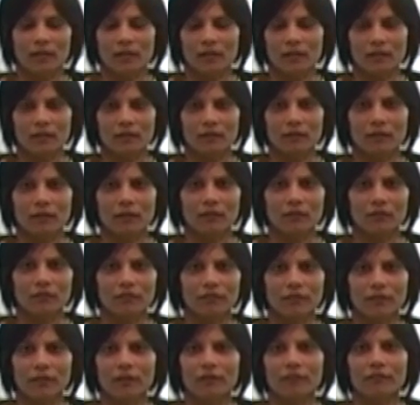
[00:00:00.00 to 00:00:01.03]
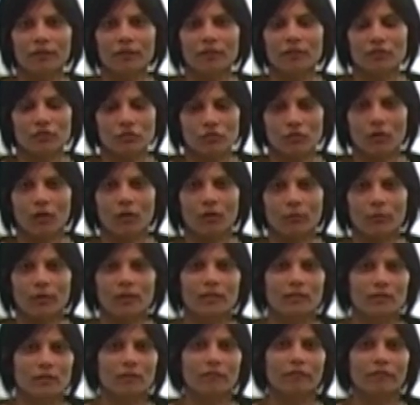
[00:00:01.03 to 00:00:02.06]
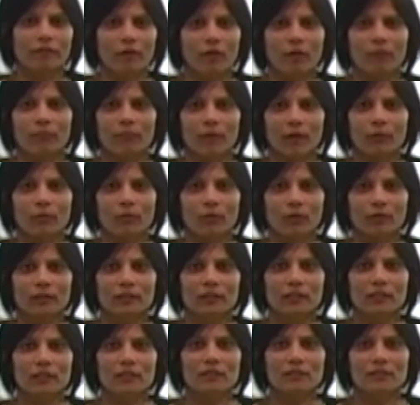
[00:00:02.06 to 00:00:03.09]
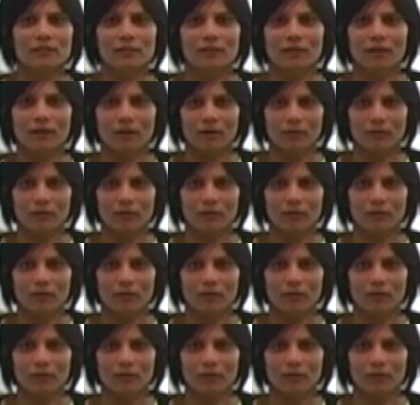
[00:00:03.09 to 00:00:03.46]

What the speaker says: and in a very, very strong way, it's informed by what these